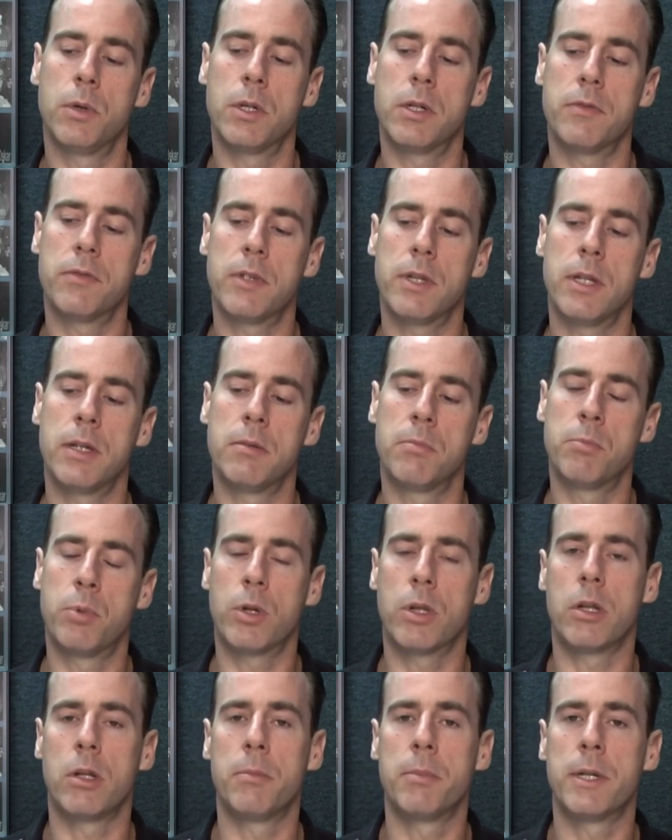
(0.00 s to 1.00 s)
if they put
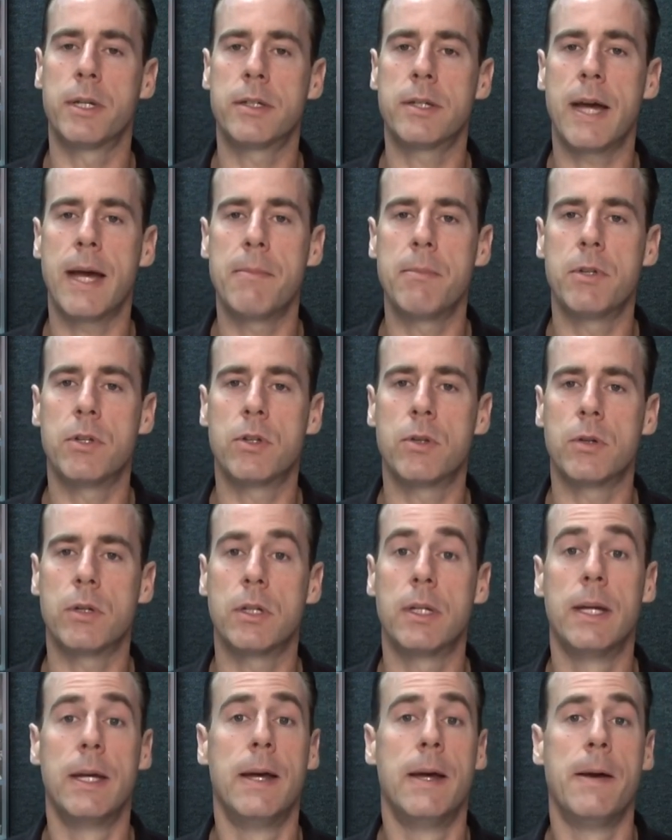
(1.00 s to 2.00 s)
a little bit of time into
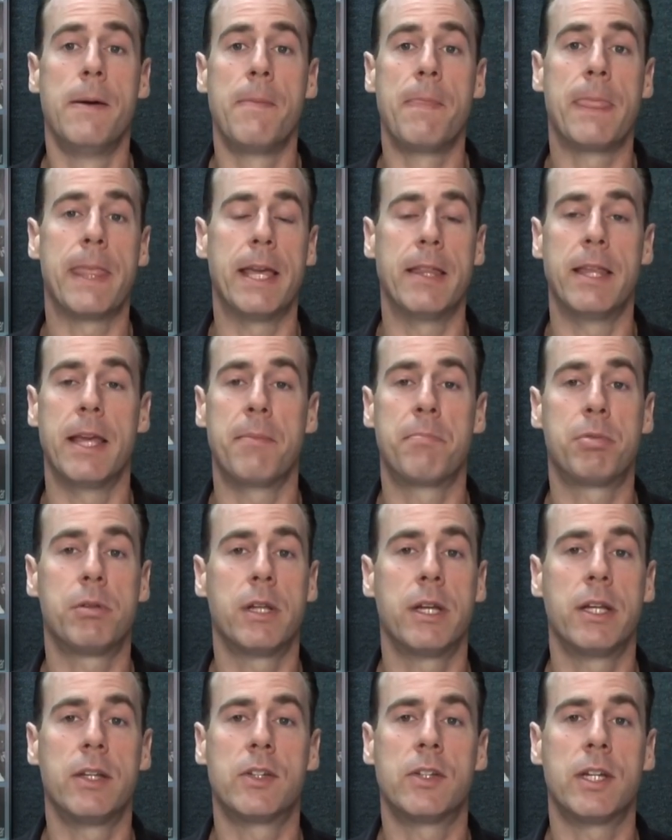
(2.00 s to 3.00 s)
it and they
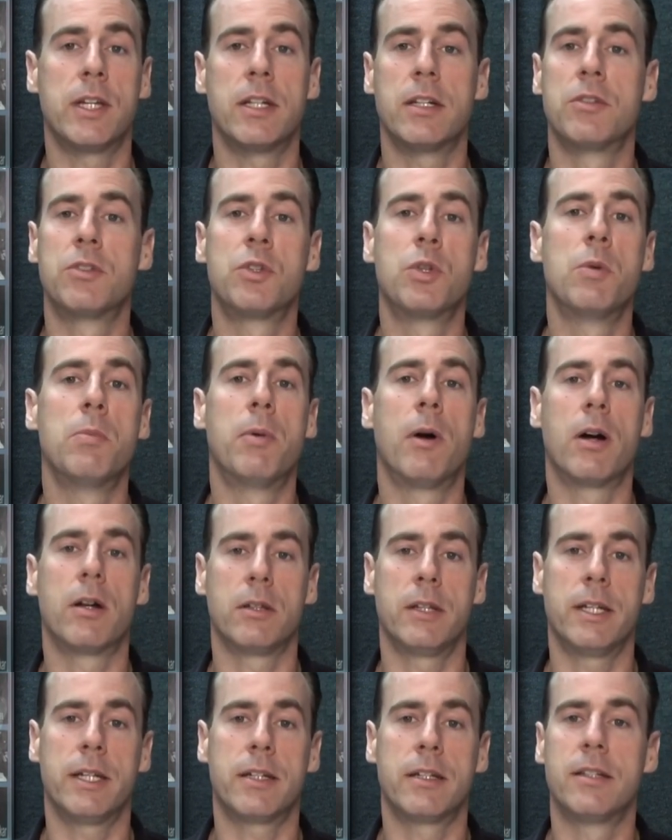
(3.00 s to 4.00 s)
play, say, a 2-bar
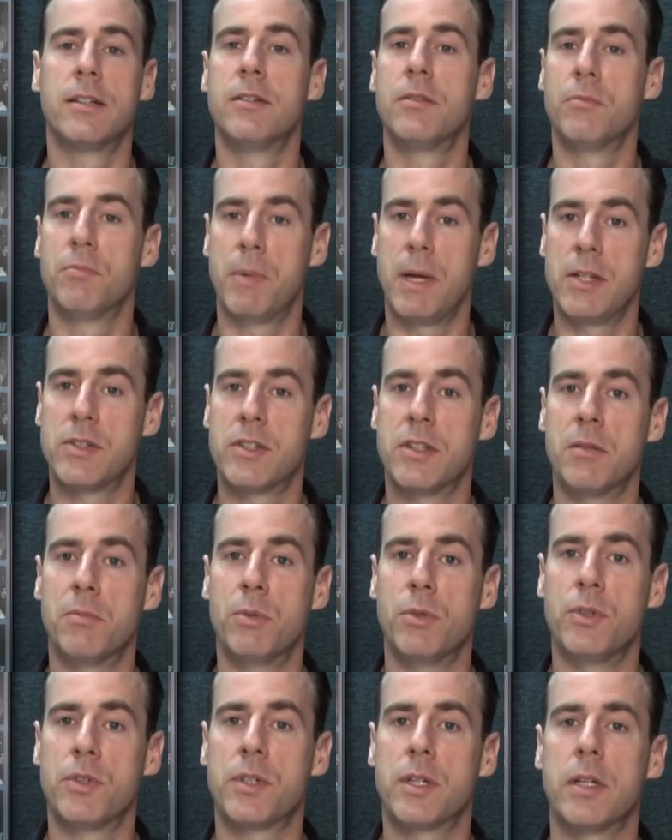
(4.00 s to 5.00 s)
lick based on the
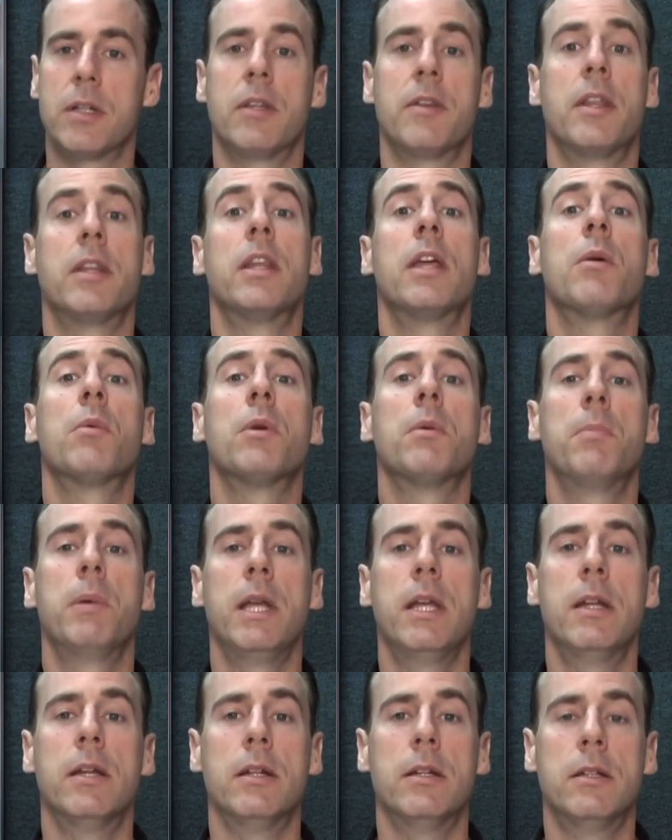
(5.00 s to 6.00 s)
blues scale? Then they
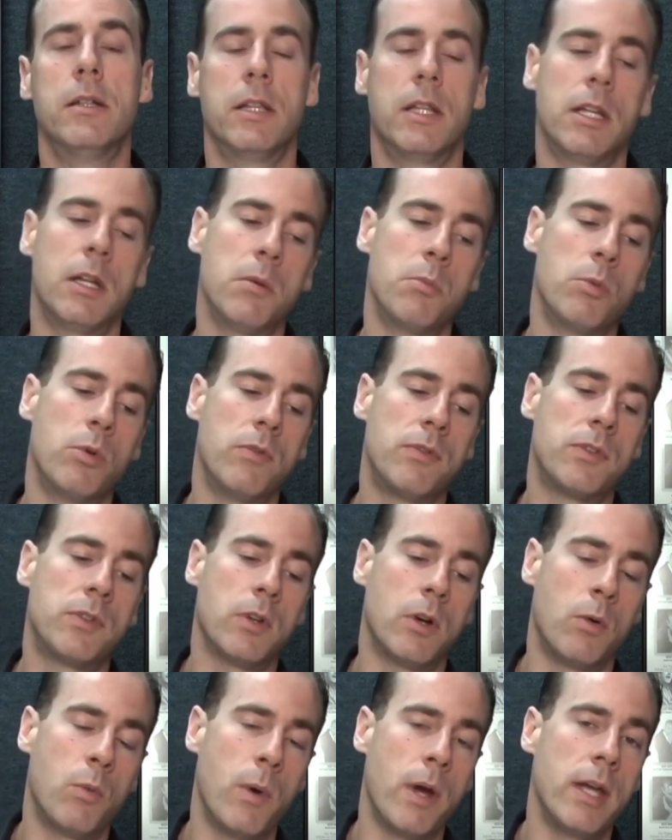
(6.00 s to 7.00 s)
repeat it, and then they move
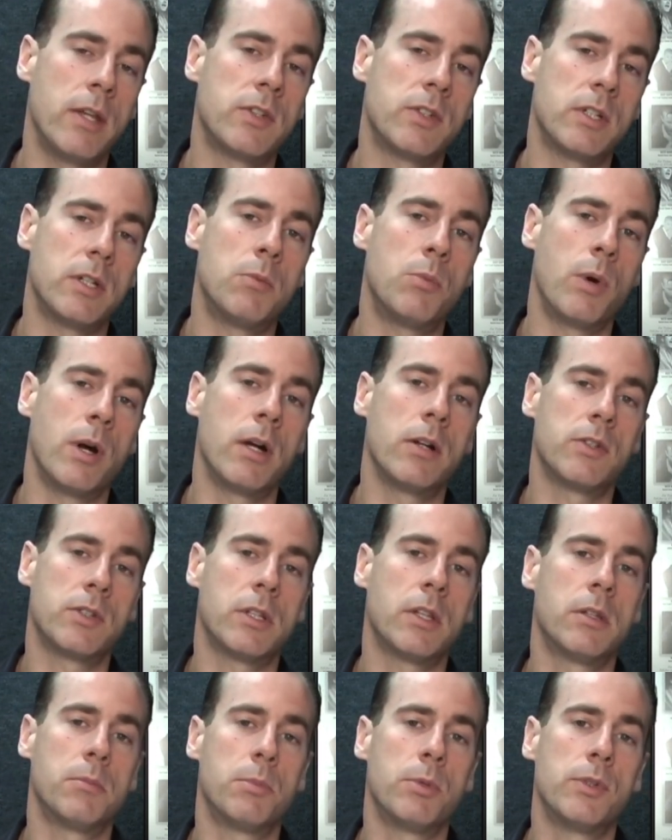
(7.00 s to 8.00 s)
away somewhere,
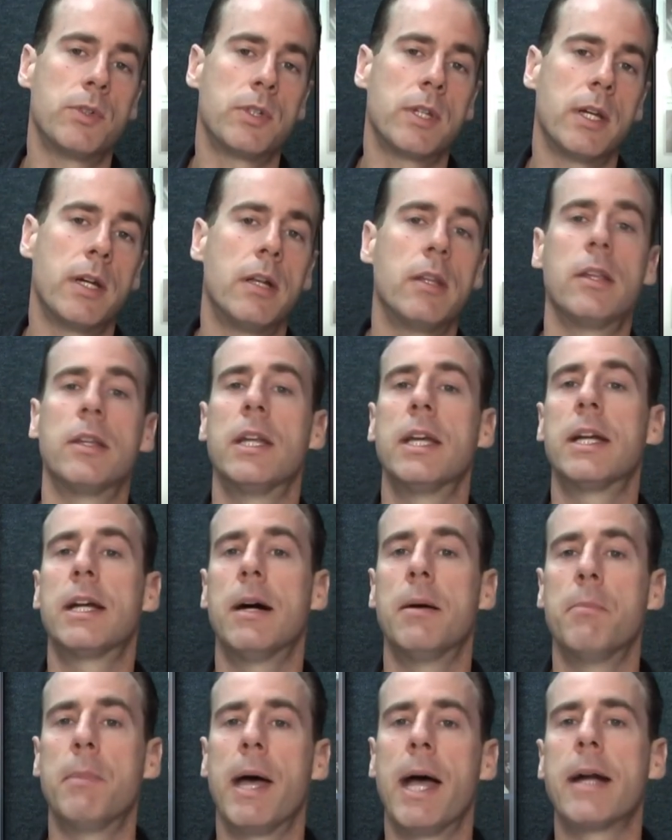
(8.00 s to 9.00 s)
still in the blues scale, and then they
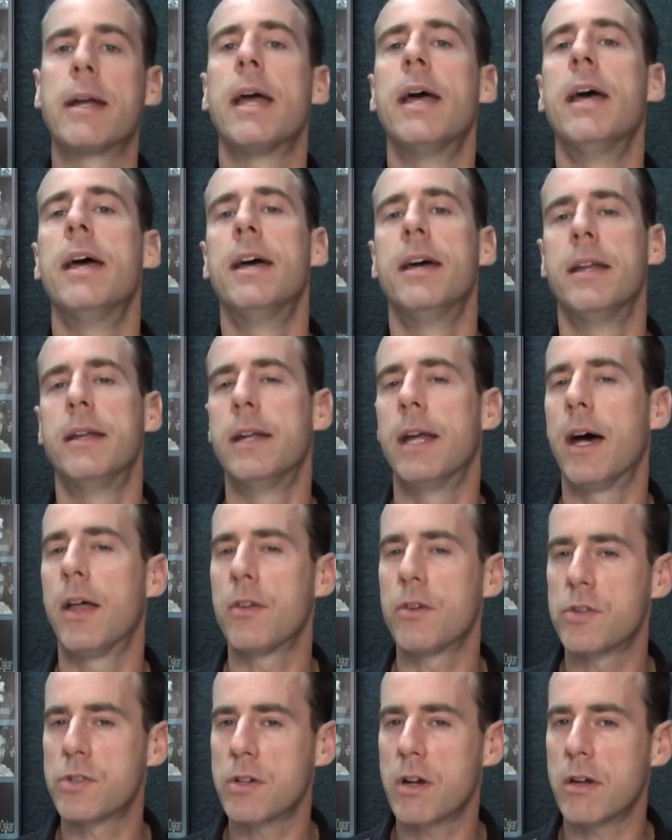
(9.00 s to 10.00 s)
come back. Now
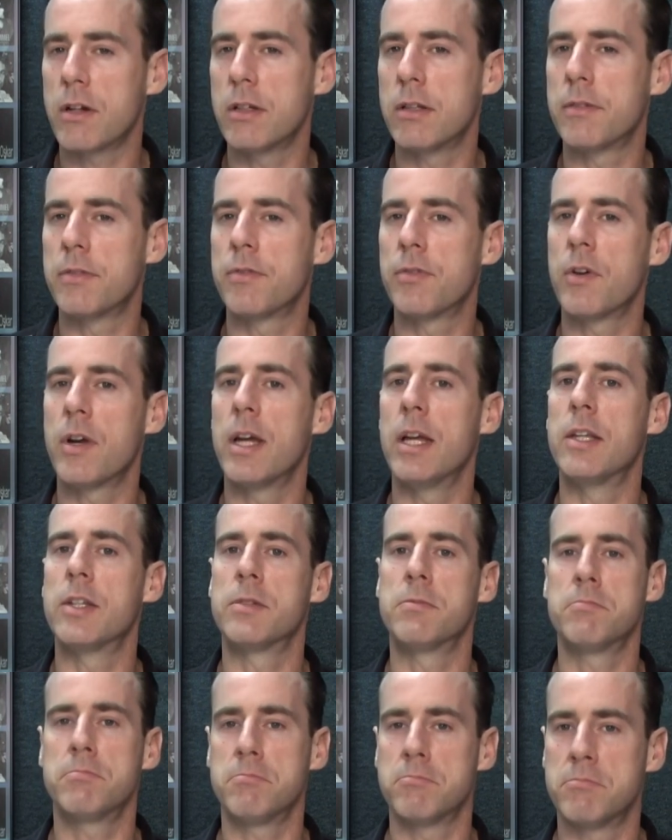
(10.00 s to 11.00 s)
they're starting to phrase.
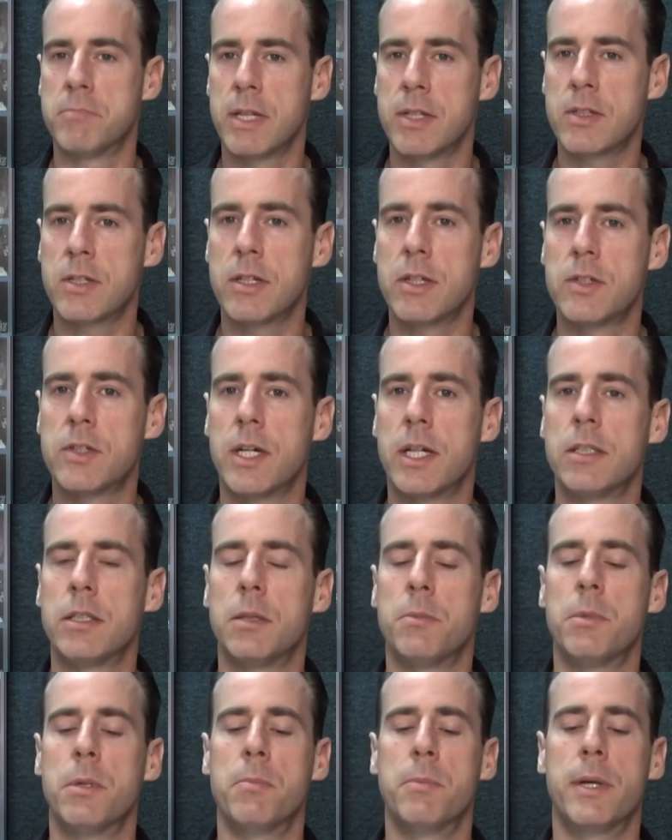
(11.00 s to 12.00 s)
That's going to sound a little
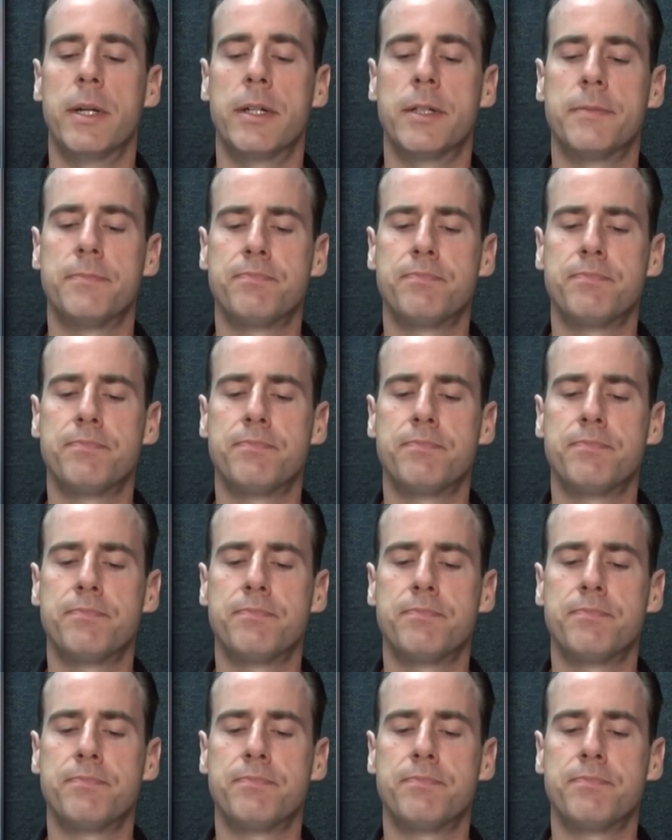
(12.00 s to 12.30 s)
bit better.